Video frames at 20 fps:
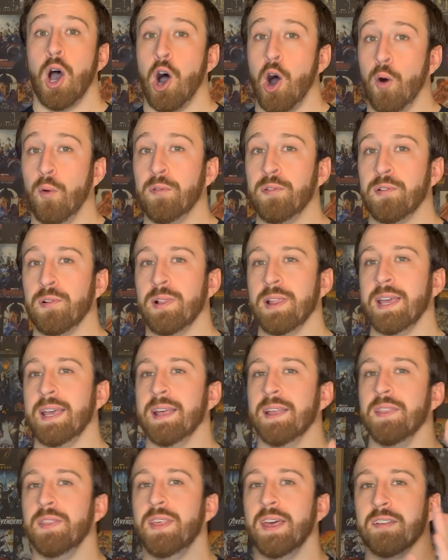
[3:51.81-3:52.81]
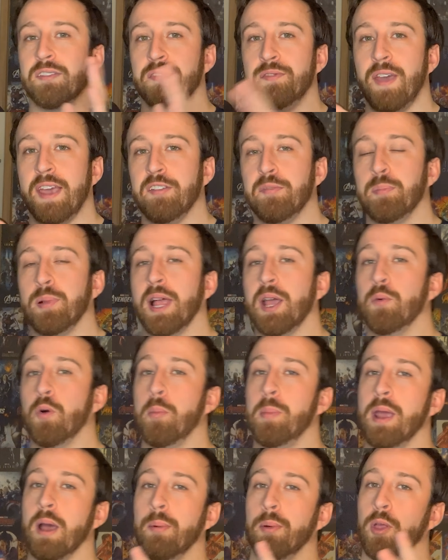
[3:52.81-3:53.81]
Hopefully this faceplate
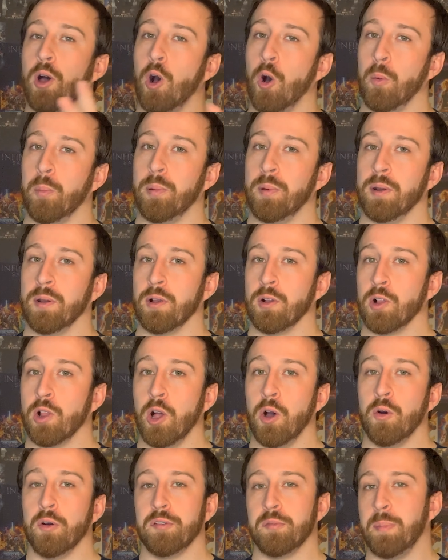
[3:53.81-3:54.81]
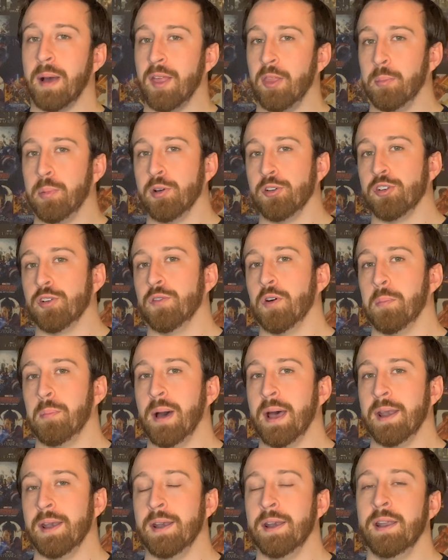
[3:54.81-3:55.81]
will be able to open and close by the push of a
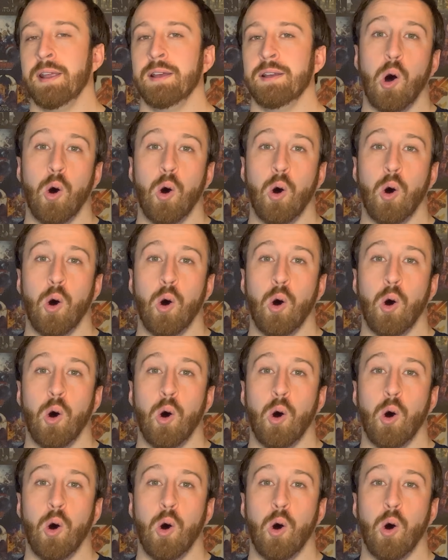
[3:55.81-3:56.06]
button.